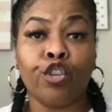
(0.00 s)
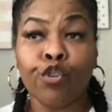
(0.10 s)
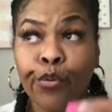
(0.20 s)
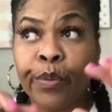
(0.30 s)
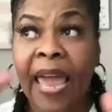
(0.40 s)
You
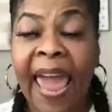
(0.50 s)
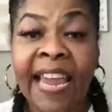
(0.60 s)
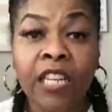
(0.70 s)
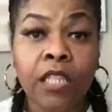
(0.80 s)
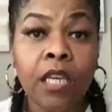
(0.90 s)

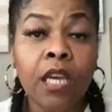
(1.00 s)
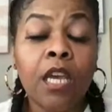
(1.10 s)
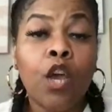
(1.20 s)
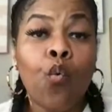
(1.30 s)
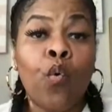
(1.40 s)
create
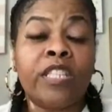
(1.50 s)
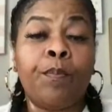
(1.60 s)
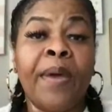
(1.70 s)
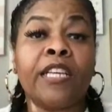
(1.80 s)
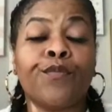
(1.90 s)
what's
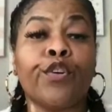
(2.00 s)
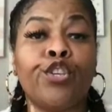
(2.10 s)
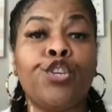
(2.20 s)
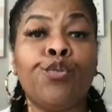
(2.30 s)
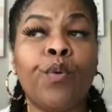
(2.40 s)
best for
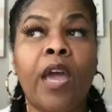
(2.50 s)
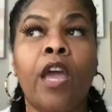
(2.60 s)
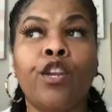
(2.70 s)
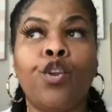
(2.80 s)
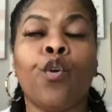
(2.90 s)
you
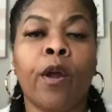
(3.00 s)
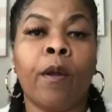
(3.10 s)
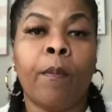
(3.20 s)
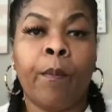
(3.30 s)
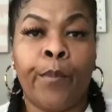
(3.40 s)
and
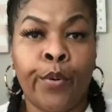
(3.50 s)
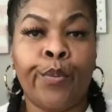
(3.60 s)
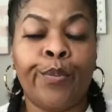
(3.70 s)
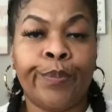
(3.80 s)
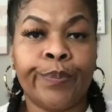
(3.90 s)
your
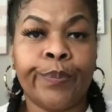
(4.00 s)
boo.